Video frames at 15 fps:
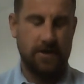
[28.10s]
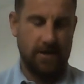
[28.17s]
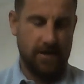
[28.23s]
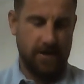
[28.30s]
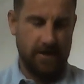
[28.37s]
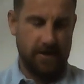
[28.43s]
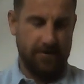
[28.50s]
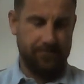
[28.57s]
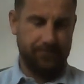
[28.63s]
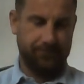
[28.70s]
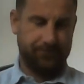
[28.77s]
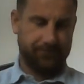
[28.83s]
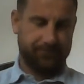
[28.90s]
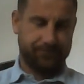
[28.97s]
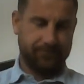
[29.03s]

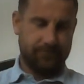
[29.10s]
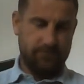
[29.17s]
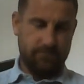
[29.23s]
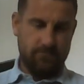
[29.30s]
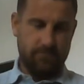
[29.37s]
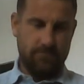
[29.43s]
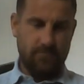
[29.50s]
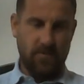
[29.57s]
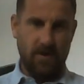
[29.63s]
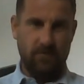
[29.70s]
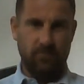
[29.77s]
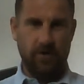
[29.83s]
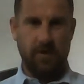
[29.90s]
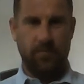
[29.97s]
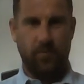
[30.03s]

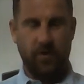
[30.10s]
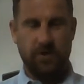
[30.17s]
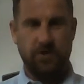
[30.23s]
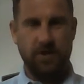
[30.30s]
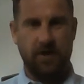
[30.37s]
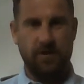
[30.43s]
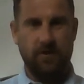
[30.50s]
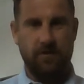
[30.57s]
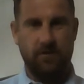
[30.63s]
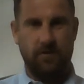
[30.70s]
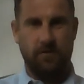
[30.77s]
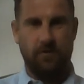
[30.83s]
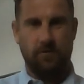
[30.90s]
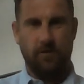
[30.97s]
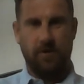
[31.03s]
really appreciate
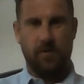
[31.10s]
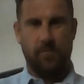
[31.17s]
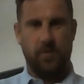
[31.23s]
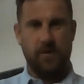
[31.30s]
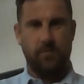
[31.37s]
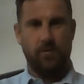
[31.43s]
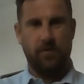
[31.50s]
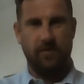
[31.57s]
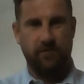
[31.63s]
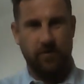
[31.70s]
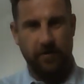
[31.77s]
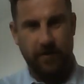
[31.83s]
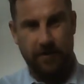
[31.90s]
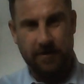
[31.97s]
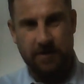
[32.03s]
all of the people that have
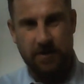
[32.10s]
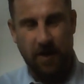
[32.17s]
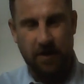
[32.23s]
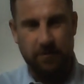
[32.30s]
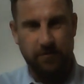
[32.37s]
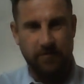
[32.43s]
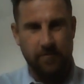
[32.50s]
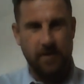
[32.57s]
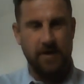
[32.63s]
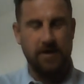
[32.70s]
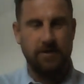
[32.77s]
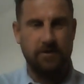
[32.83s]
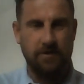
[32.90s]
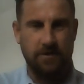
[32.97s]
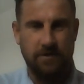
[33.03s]
got in touch with me,
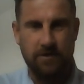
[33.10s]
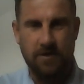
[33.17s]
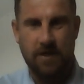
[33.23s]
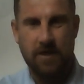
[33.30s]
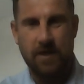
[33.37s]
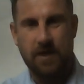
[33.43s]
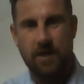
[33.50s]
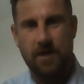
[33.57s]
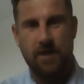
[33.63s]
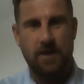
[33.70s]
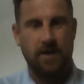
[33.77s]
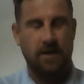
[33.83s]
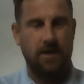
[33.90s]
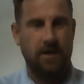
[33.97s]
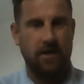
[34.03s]
just
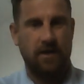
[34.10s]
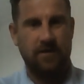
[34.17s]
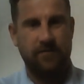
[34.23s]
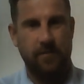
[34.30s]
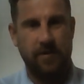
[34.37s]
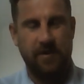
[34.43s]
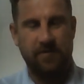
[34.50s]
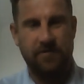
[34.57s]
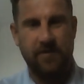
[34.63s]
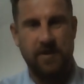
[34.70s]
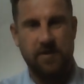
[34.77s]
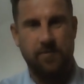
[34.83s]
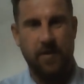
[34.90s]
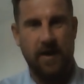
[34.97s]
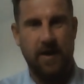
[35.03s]
giving me the
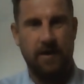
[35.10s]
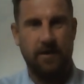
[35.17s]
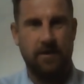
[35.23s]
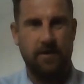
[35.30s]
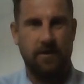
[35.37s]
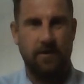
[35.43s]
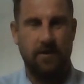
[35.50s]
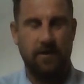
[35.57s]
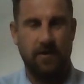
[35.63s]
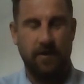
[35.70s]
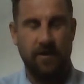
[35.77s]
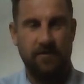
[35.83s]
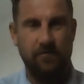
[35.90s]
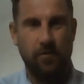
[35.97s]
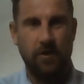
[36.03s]
feedback that
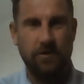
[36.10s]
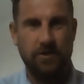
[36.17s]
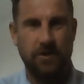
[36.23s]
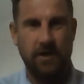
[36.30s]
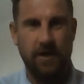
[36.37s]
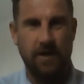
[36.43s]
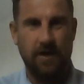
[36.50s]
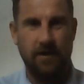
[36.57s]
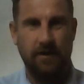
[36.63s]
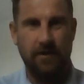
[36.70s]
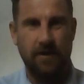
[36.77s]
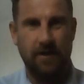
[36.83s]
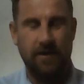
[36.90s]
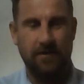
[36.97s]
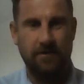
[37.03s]
they've watched it, and
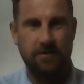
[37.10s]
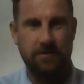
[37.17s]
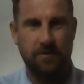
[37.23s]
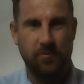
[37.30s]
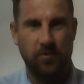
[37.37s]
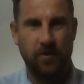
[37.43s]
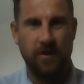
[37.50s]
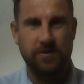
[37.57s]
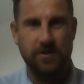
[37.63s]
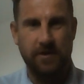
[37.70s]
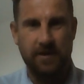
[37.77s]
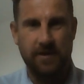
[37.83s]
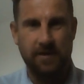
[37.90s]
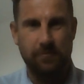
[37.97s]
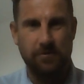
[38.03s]

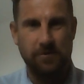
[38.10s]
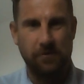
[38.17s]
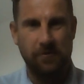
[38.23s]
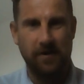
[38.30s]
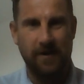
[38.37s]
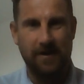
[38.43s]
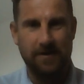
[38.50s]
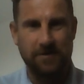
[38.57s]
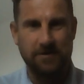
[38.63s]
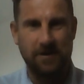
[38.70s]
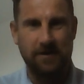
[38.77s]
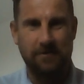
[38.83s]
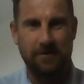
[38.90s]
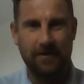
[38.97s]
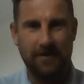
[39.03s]
surprisingly, it was all right.
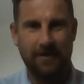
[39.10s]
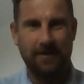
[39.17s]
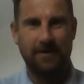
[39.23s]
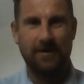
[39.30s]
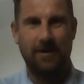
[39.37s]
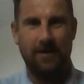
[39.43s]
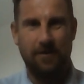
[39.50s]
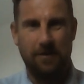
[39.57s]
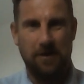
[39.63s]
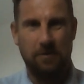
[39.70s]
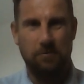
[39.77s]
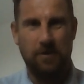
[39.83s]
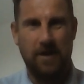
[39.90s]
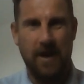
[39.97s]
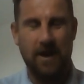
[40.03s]
So
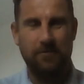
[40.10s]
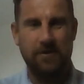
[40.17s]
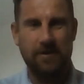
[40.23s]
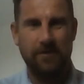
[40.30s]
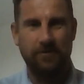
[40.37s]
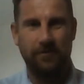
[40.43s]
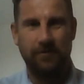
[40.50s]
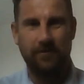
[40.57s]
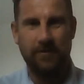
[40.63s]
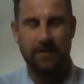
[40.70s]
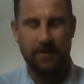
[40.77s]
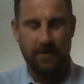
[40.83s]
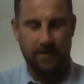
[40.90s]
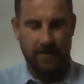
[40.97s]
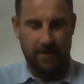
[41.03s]
I'll carry on.
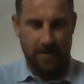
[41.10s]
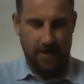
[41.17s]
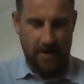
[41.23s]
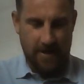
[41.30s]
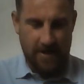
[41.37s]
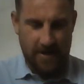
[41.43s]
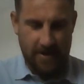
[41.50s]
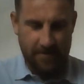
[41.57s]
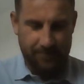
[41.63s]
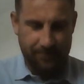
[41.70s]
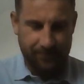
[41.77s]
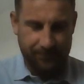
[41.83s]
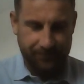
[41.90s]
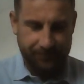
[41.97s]
And